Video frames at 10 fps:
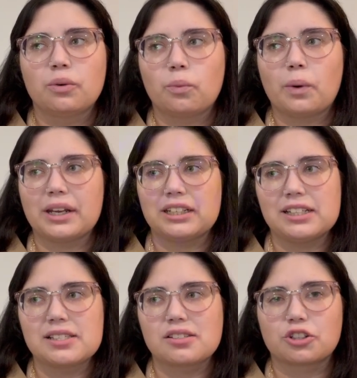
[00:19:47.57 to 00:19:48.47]
when
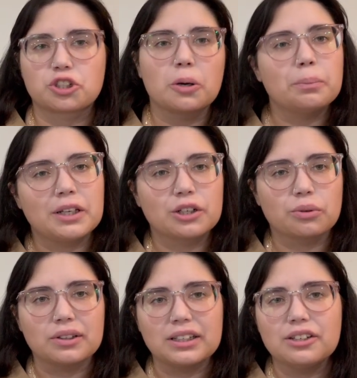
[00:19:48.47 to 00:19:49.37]
he's such comedic
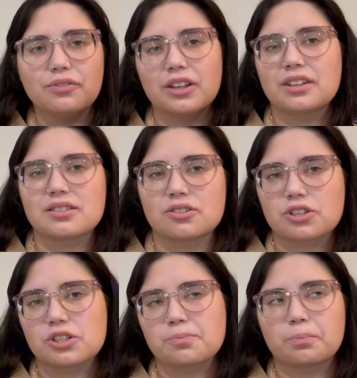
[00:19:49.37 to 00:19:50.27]
relief, and this is
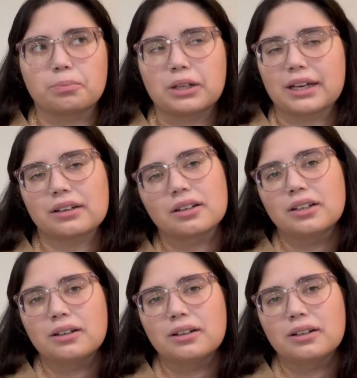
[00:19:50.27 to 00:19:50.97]
his like